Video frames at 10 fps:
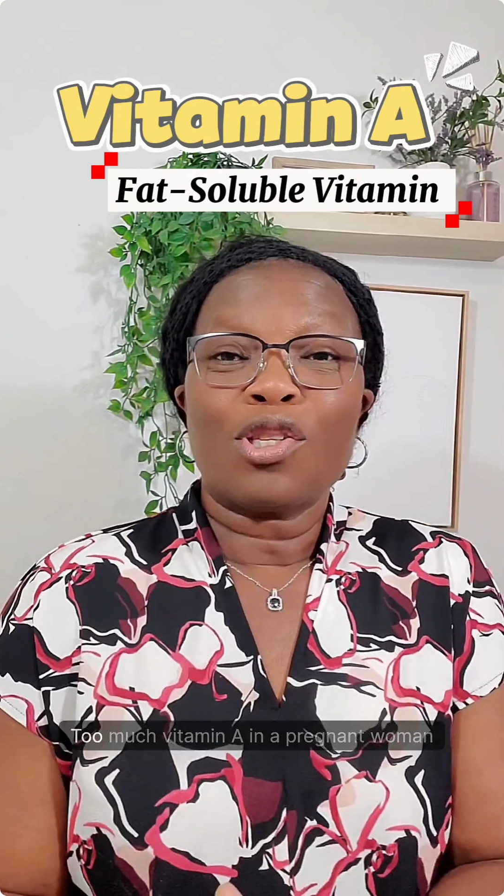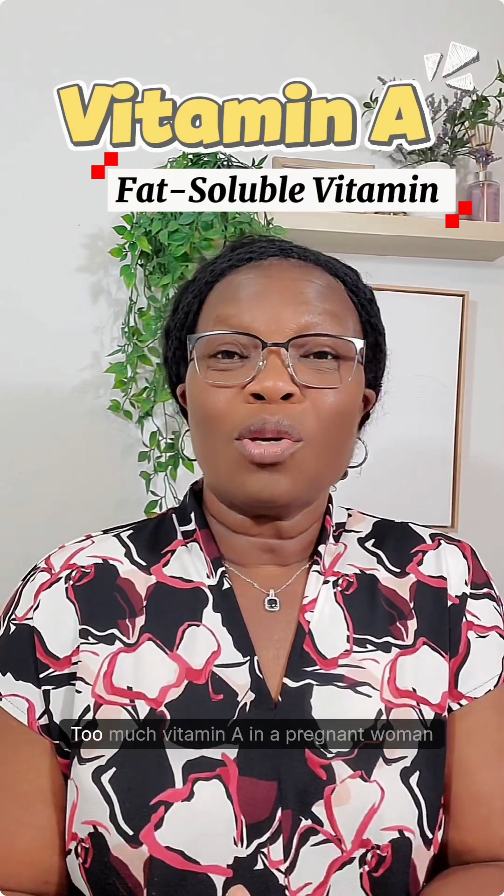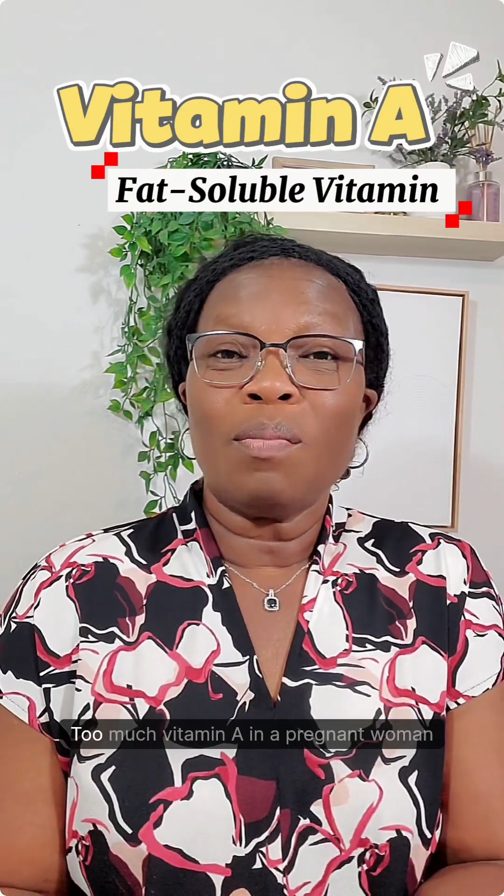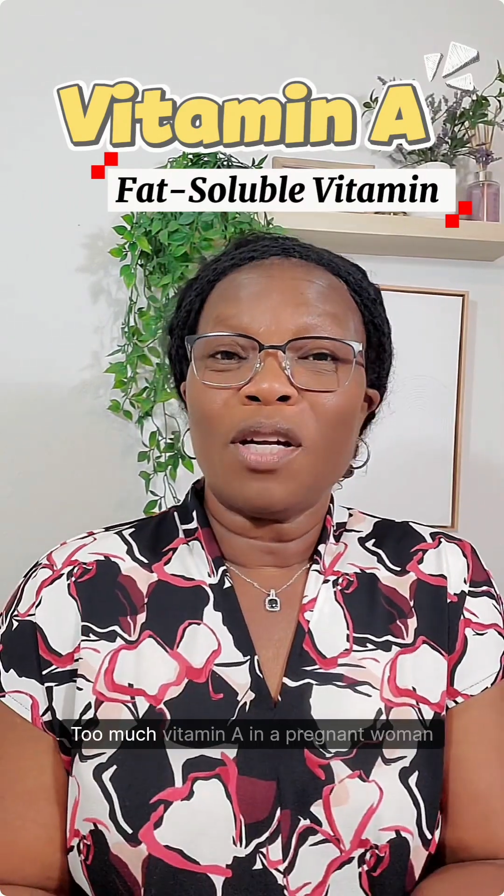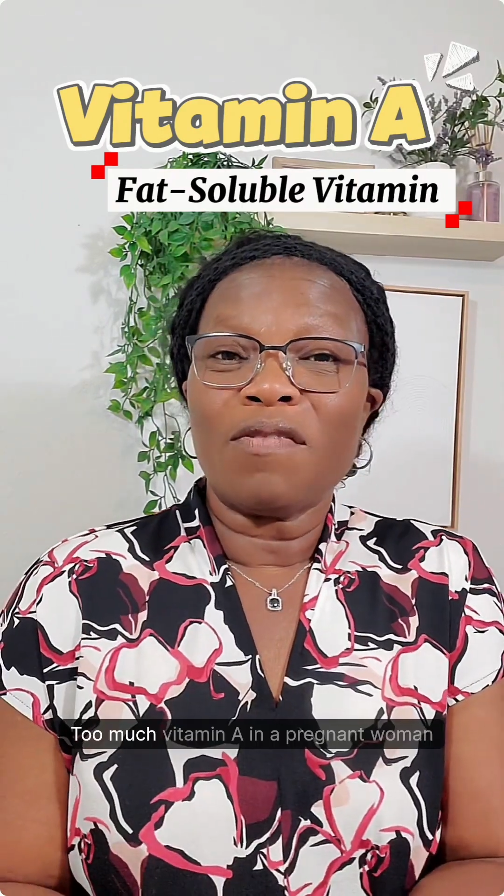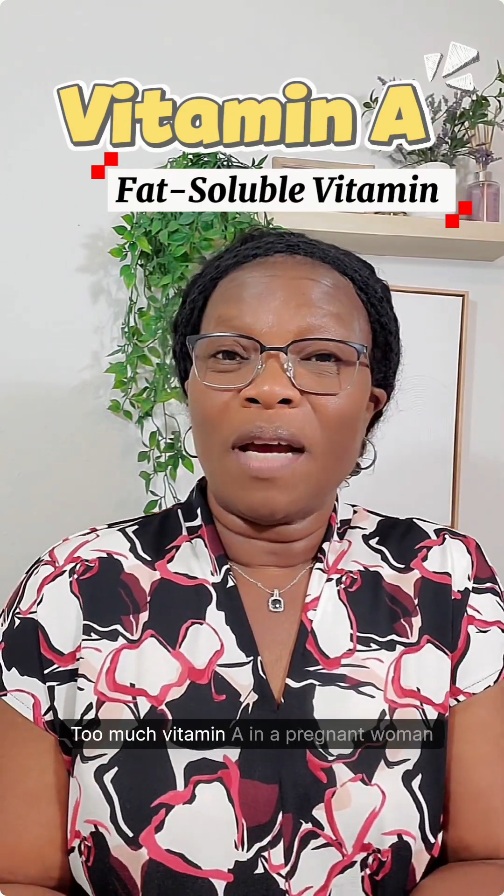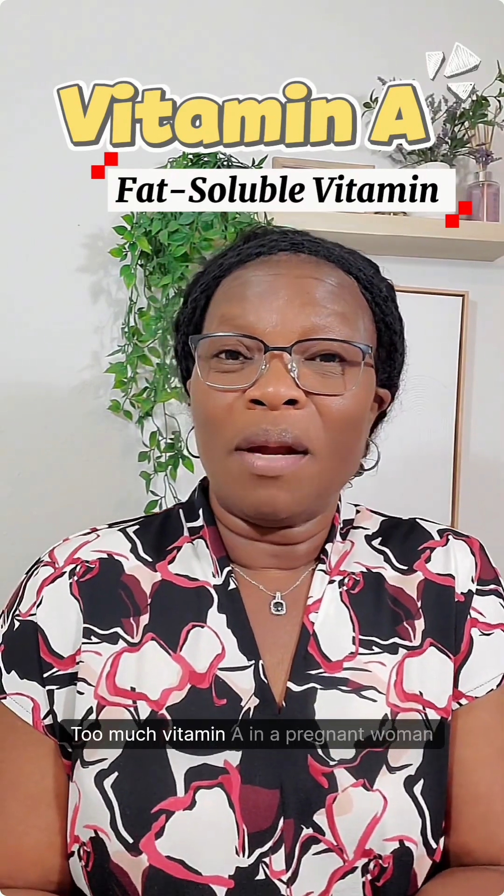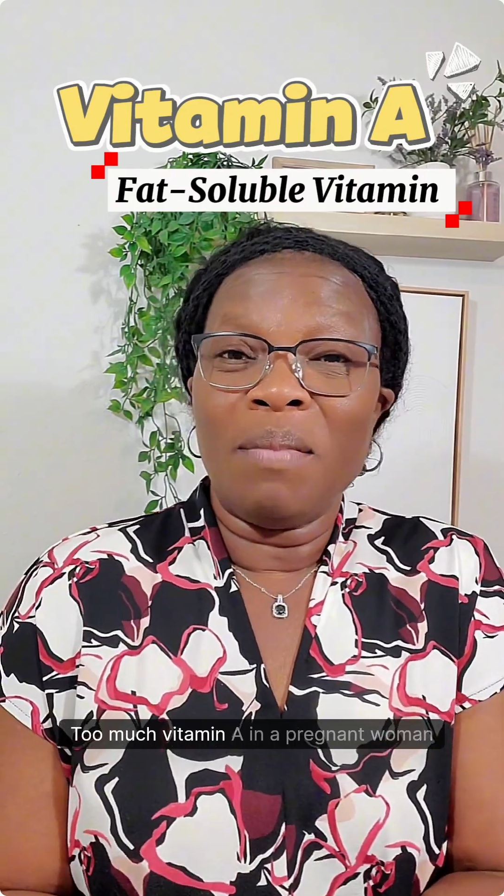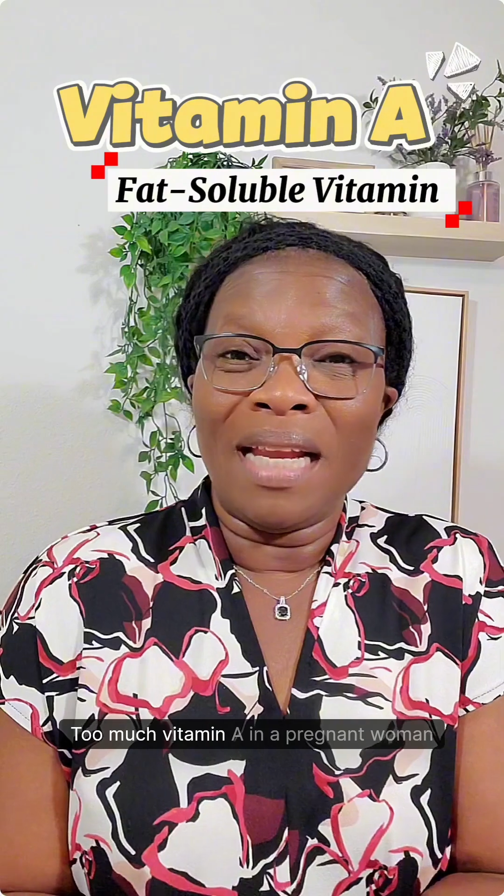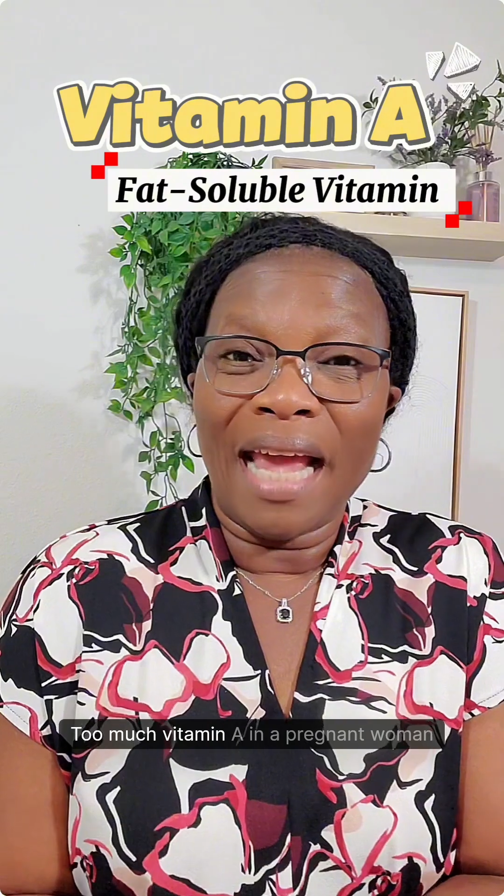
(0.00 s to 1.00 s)
Too much
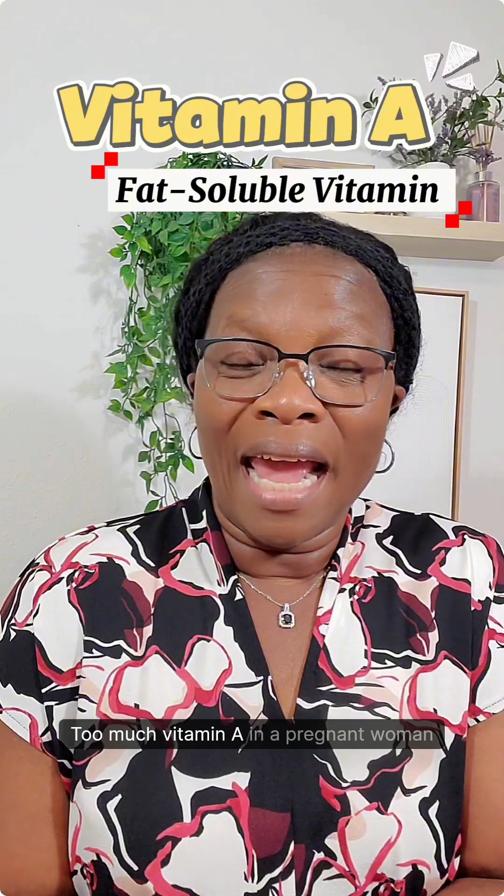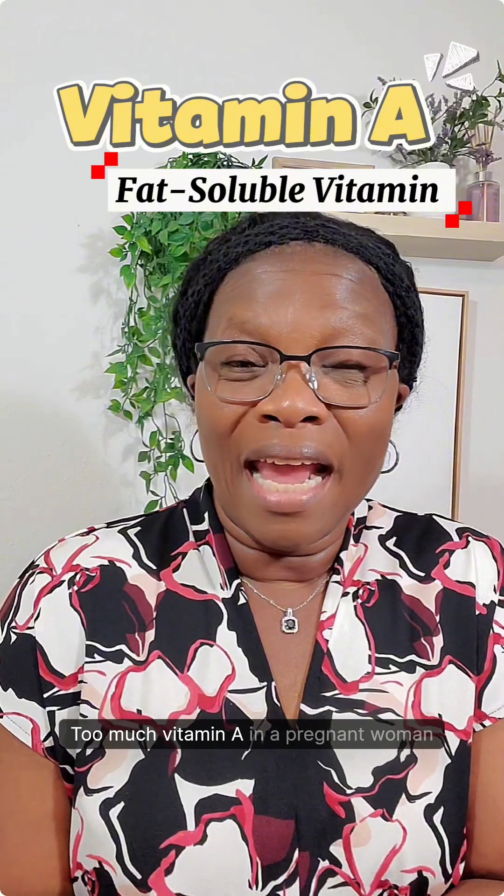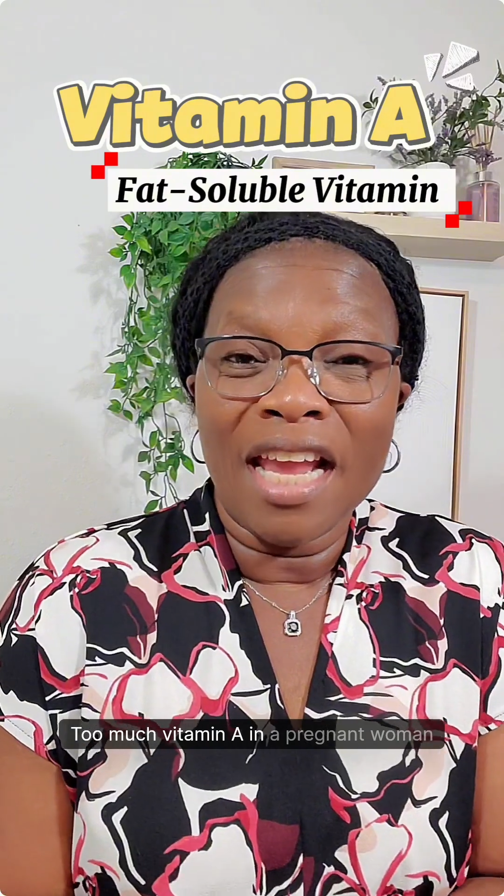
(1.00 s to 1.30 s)
vitamin A